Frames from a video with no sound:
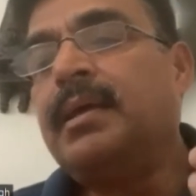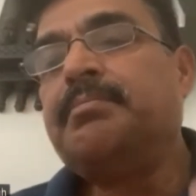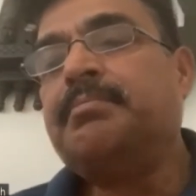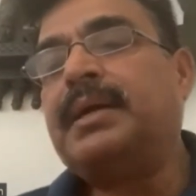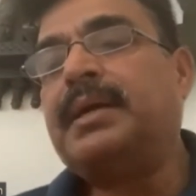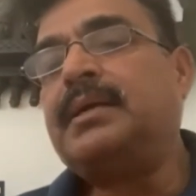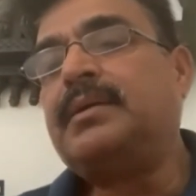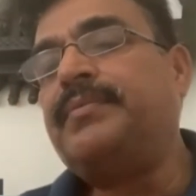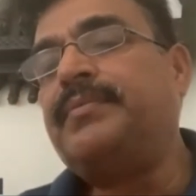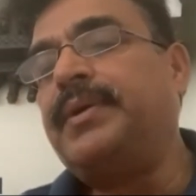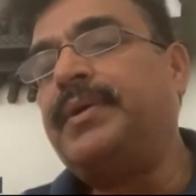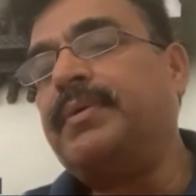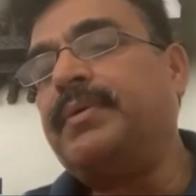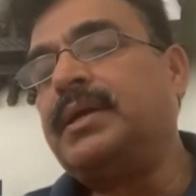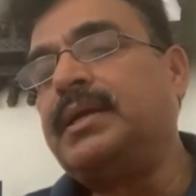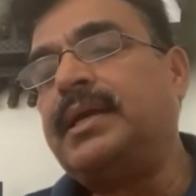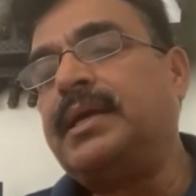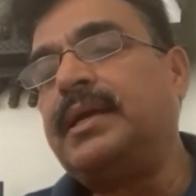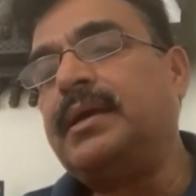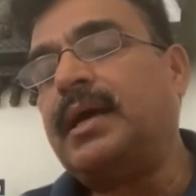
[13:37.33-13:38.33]
But
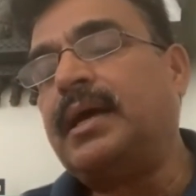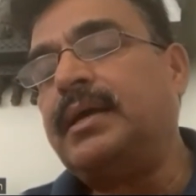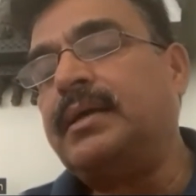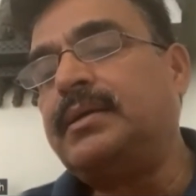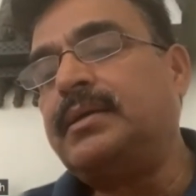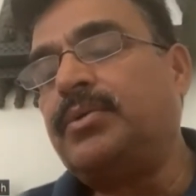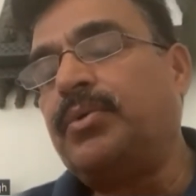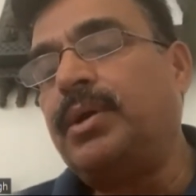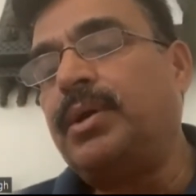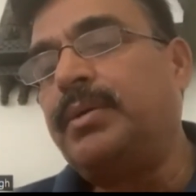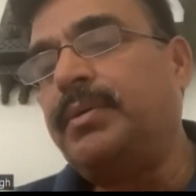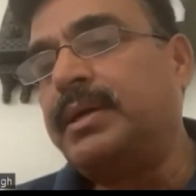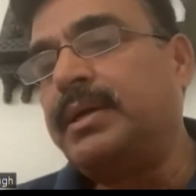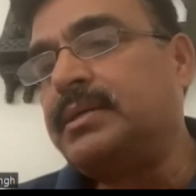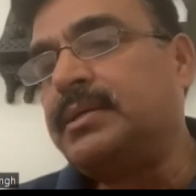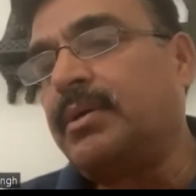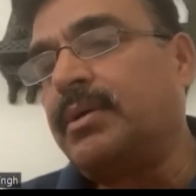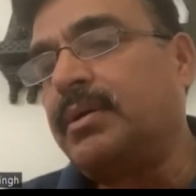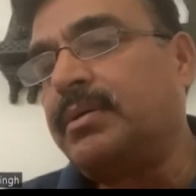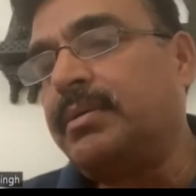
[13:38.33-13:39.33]
I told you,
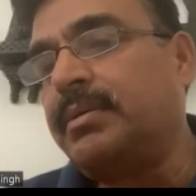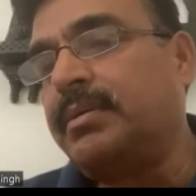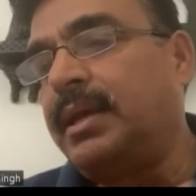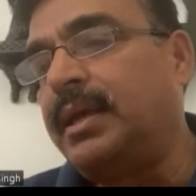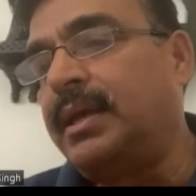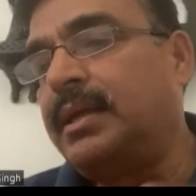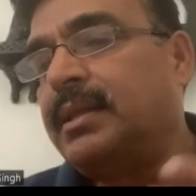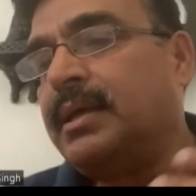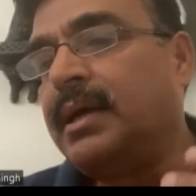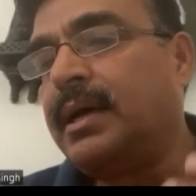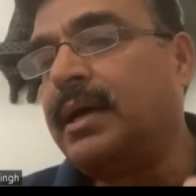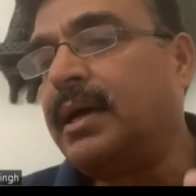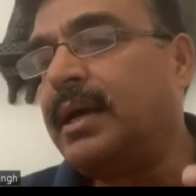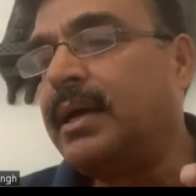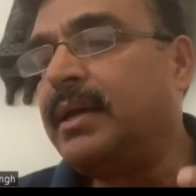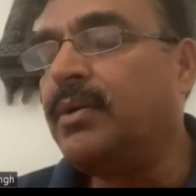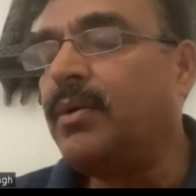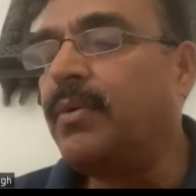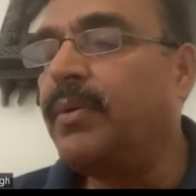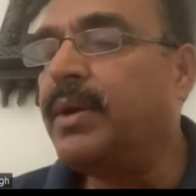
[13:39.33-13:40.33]
it's not only the
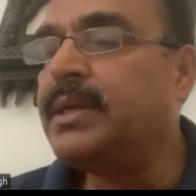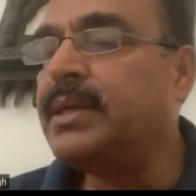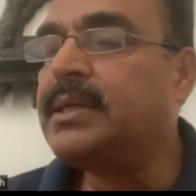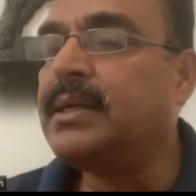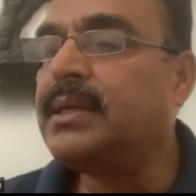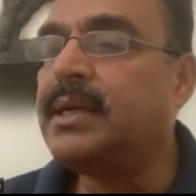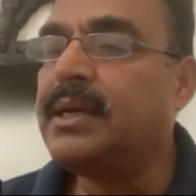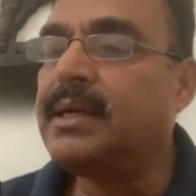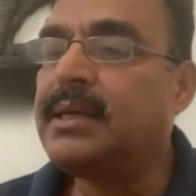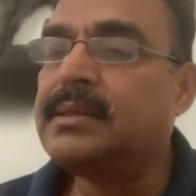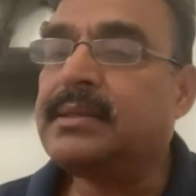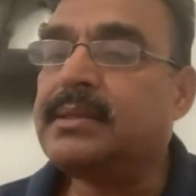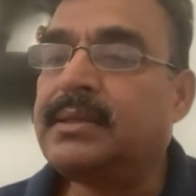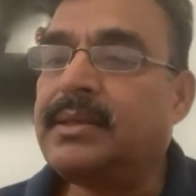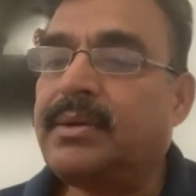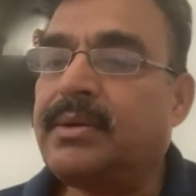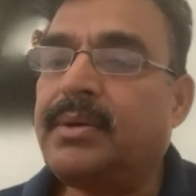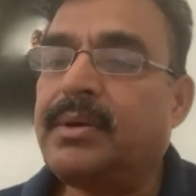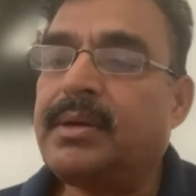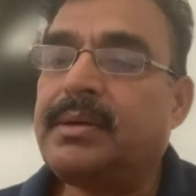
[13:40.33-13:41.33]
innovation, it is
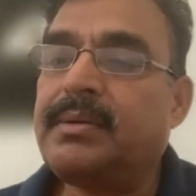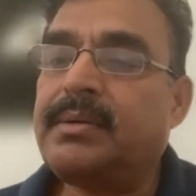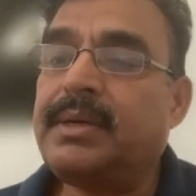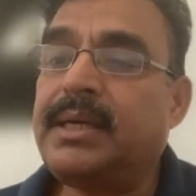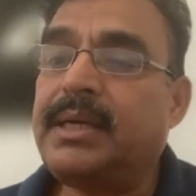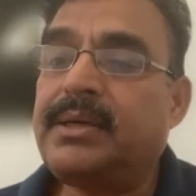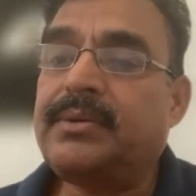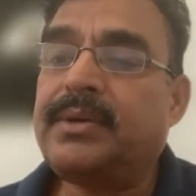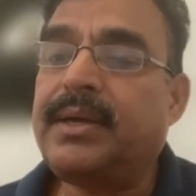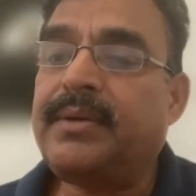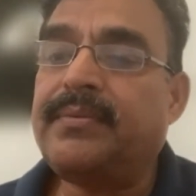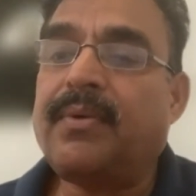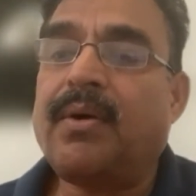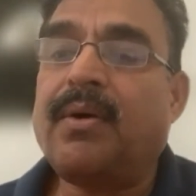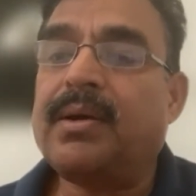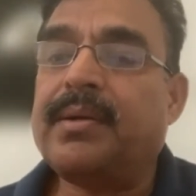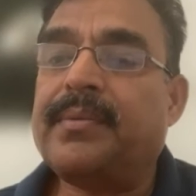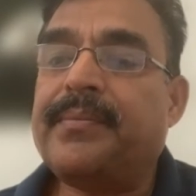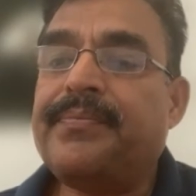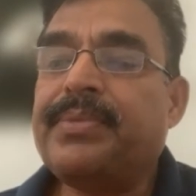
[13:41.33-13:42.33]
you need to
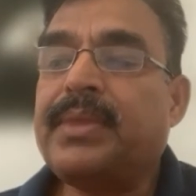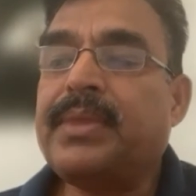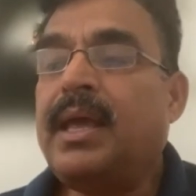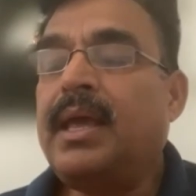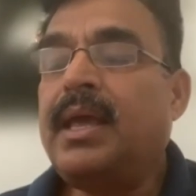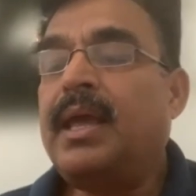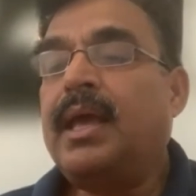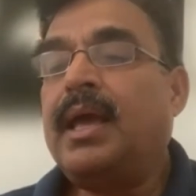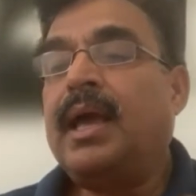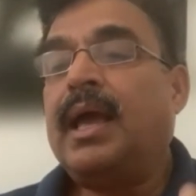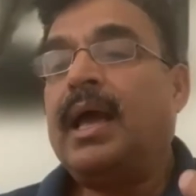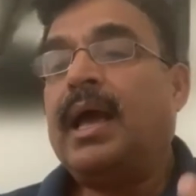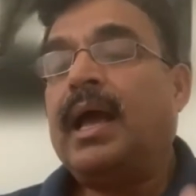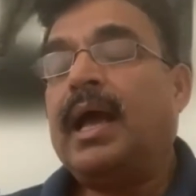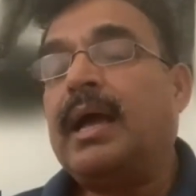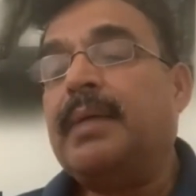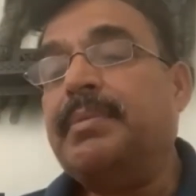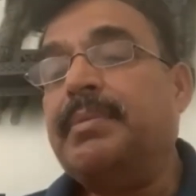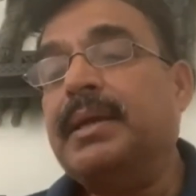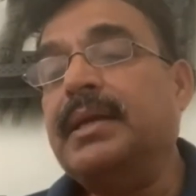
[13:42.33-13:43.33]
evolve.
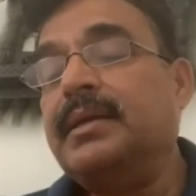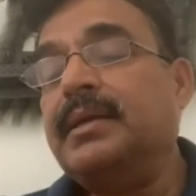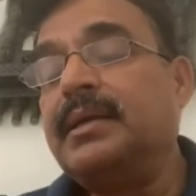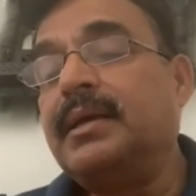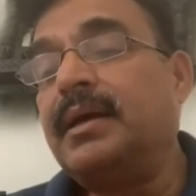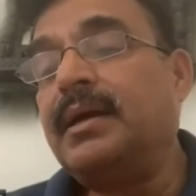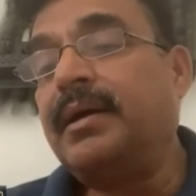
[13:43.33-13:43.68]
I mean,